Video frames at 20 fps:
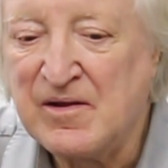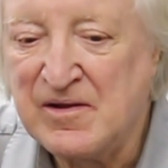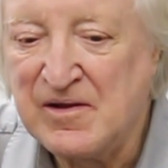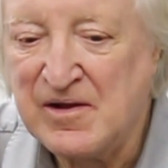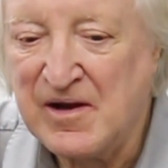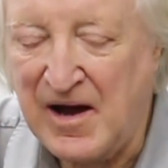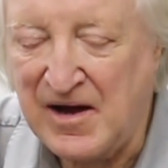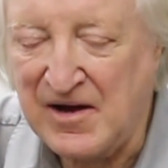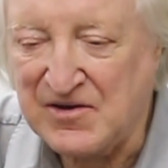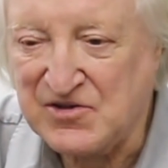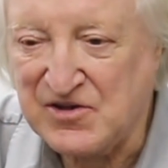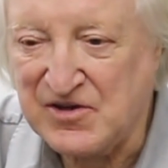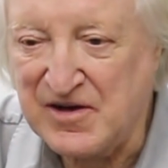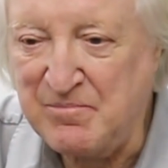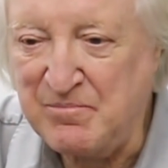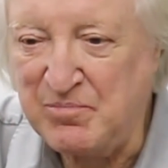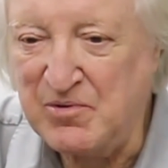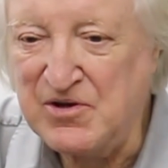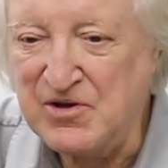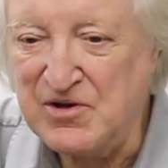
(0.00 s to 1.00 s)
it
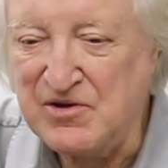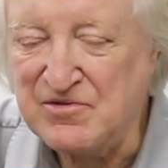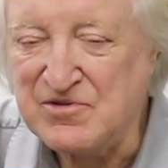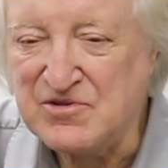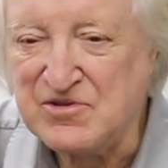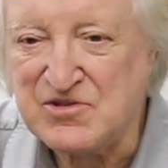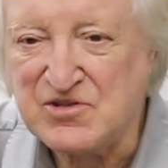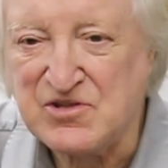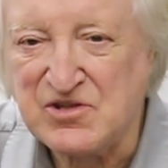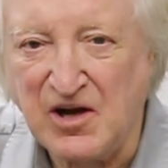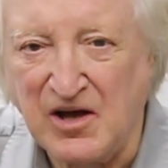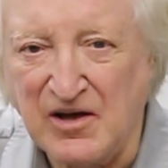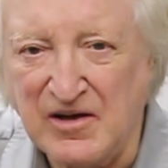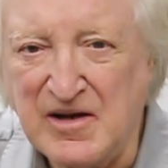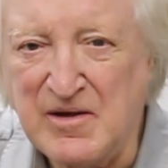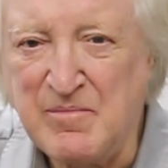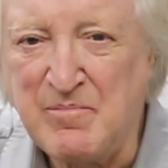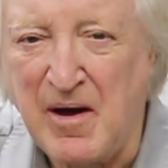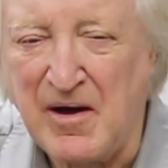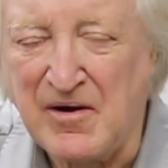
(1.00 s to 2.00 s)
actually produced a
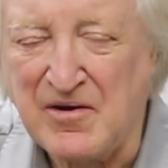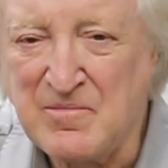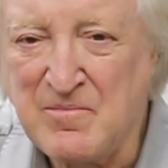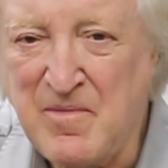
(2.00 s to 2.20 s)
slightly better